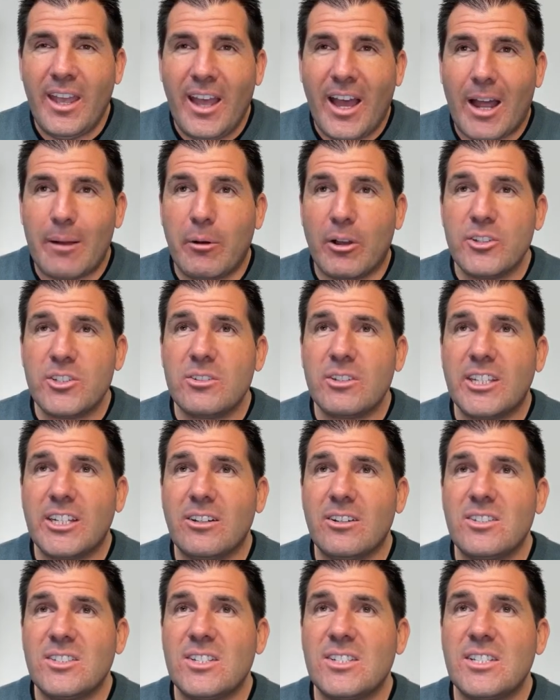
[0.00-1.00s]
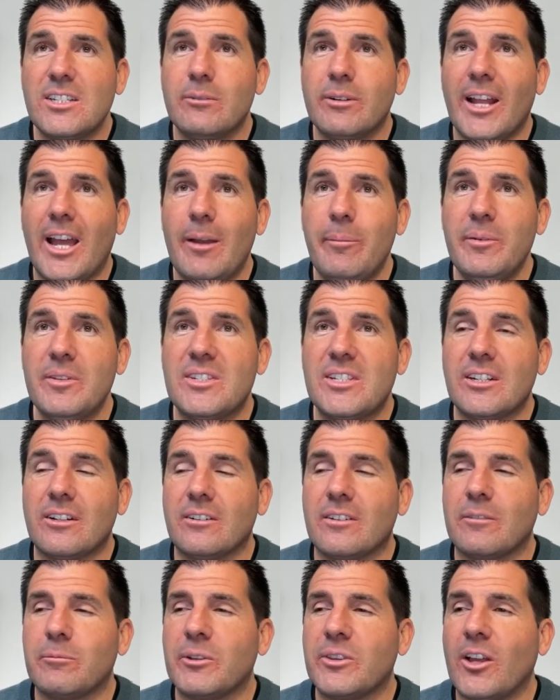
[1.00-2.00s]
I'm also curious to see what happens
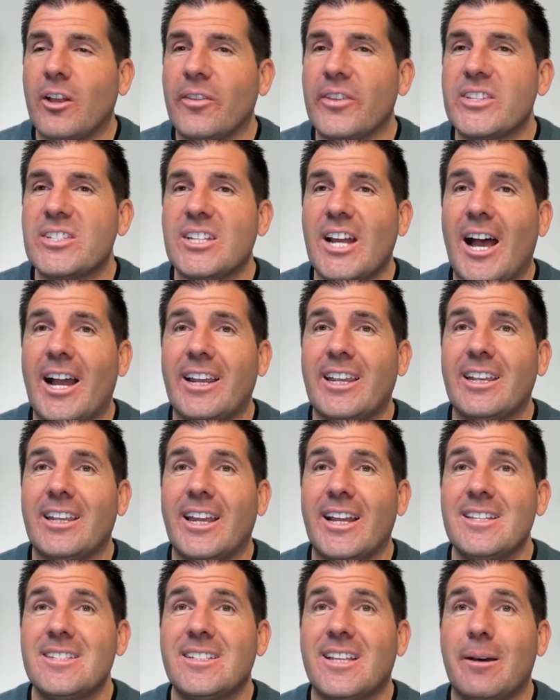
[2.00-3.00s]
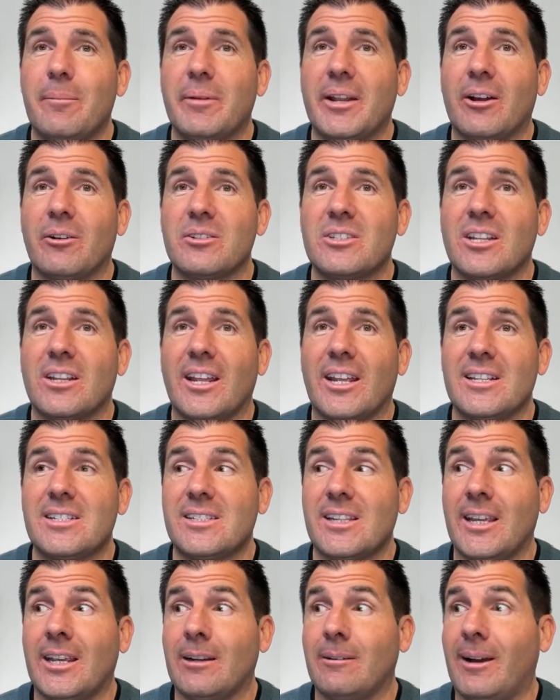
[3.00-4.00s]
here with all these talking heads coming out today
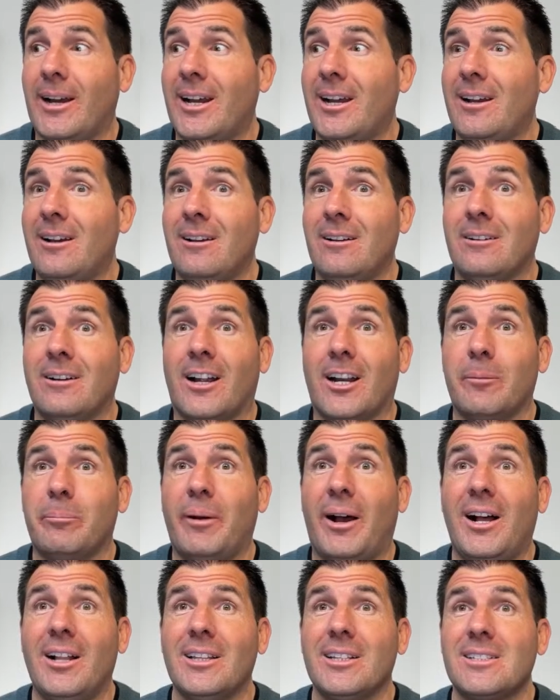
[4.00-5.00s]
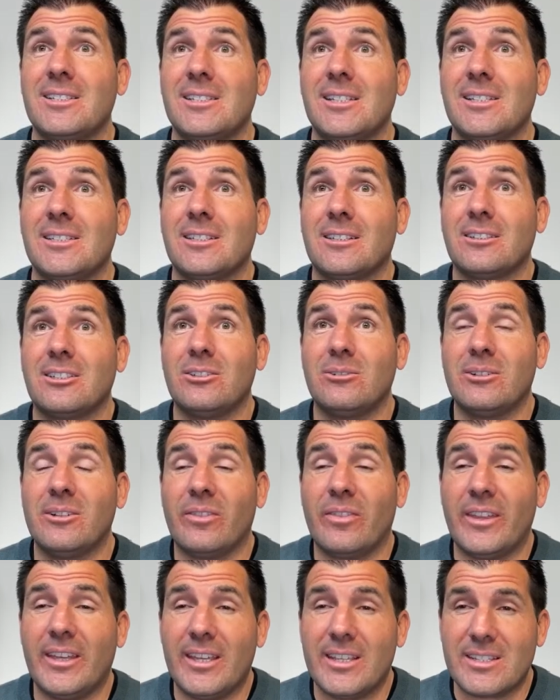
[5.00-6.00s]
saying, wow, our policies are doing
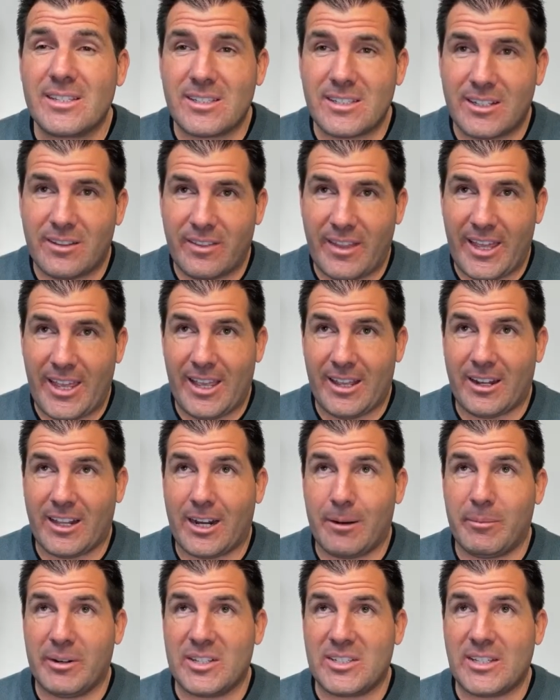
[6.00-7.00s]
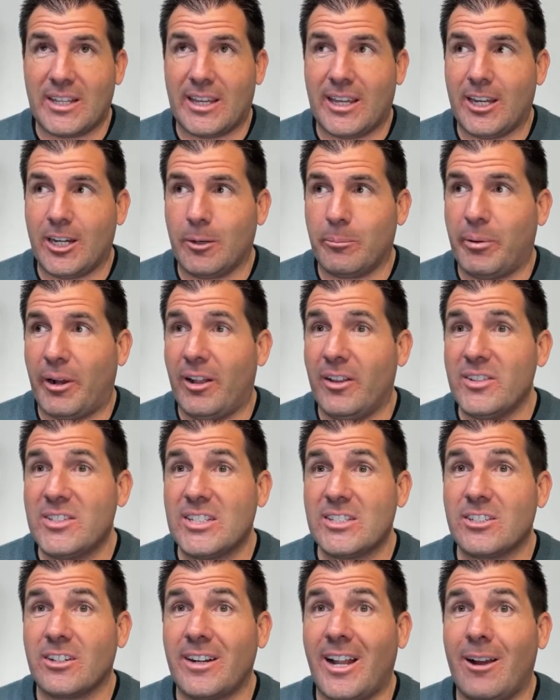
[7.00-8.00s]
this and that. And I'm going to say, hey, your
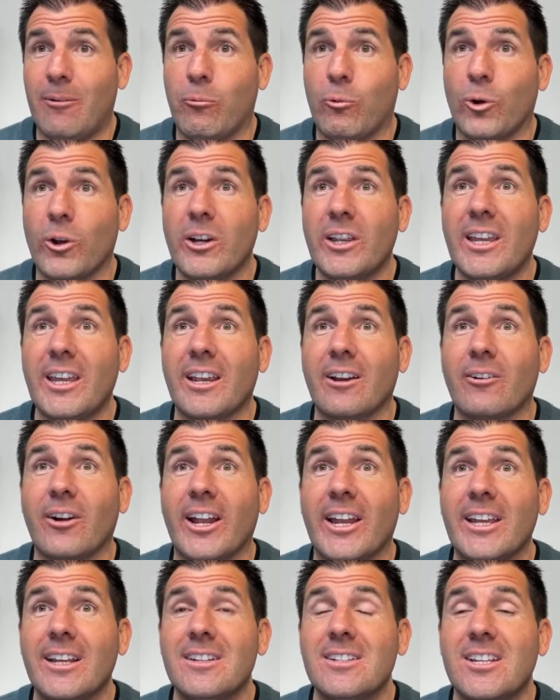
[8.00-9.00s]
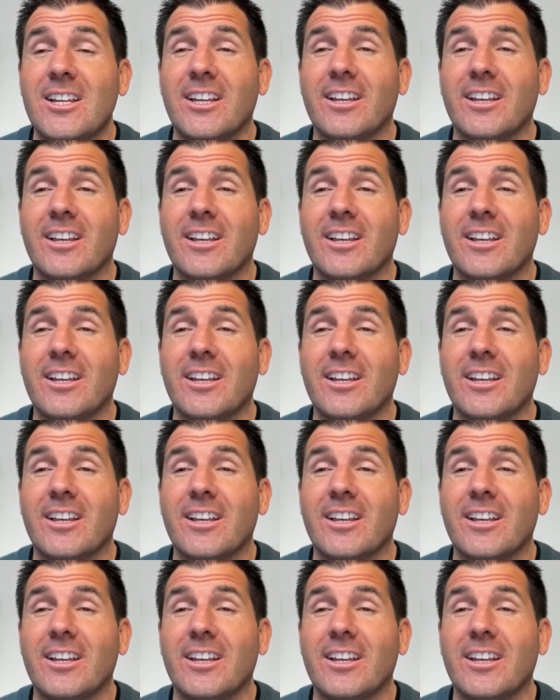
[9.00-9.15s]
policies are not working, right?